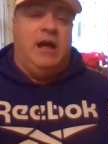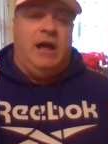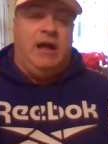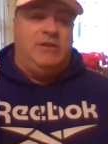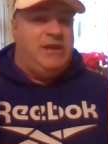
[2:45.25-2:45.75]

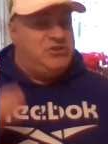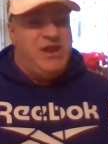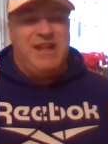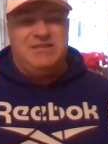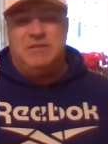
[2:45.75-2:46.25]
Uh, they
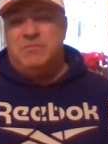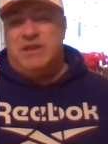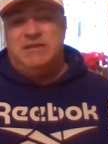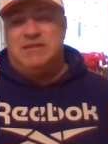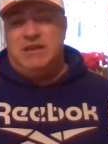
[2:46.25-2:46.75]
changed some
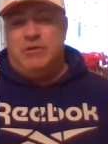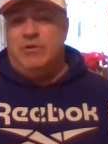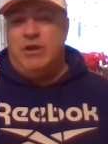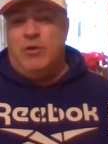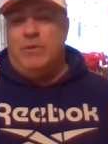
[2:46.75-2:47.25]
things a
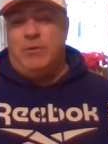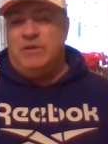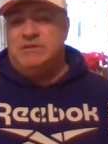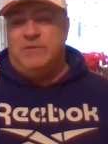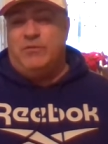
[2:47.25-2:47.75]
year ago when they
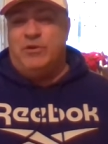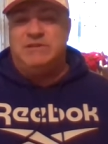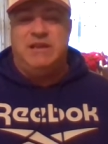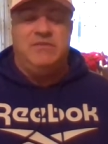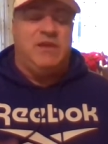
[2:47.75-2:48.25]
went to the
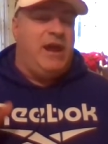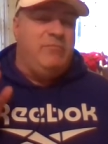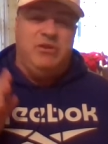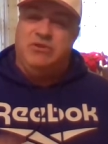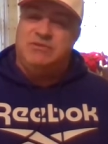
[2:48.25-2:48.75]
14th, and
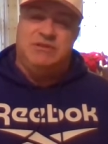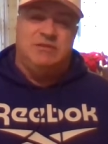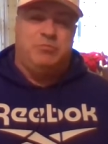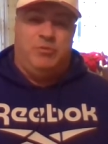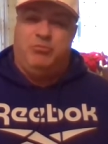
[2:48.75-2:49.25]
I've been using
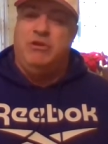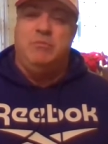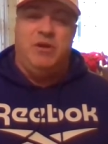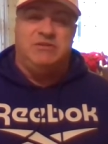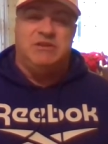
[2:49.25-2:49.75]
this book
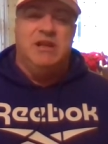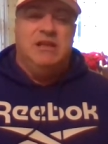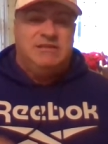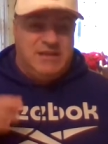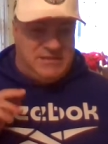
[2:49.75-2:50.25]
pretty much
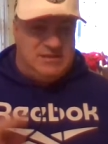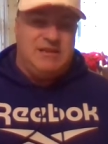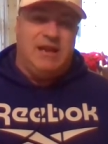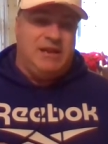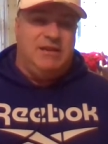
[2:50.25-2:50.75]
since the
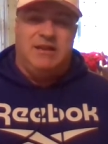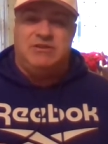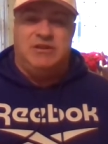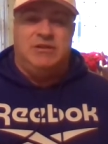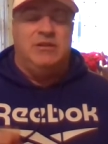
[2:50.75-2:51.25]
second
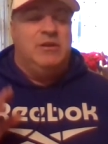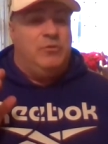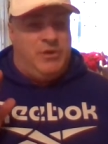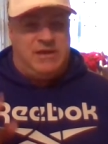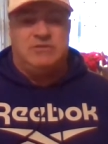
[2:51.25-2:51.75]
edition
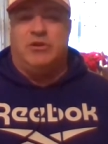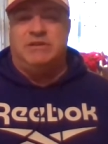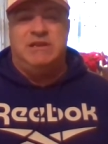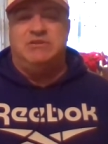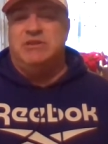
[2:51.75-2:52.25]
when I
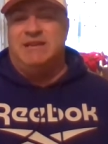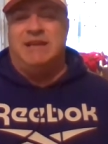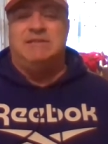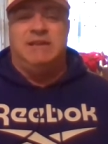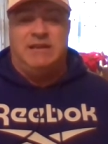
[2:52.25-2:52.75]
started teaching in
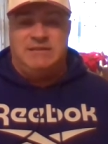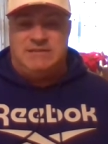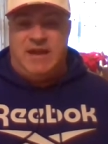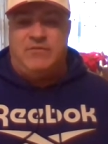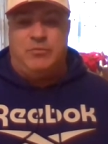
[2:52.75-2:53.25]

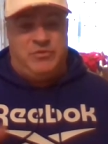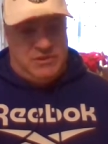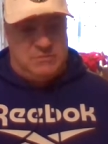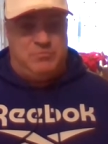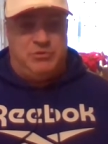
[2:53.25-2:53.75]
1997 with
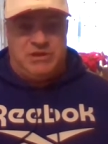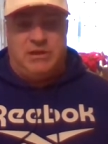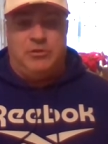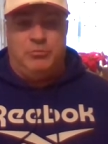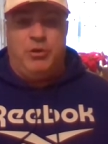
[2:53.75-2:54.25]
this
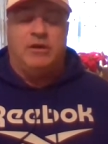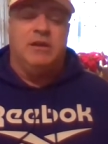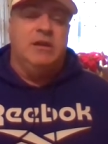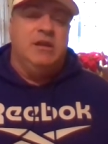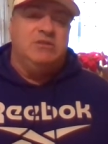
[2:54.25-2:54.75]
particular book.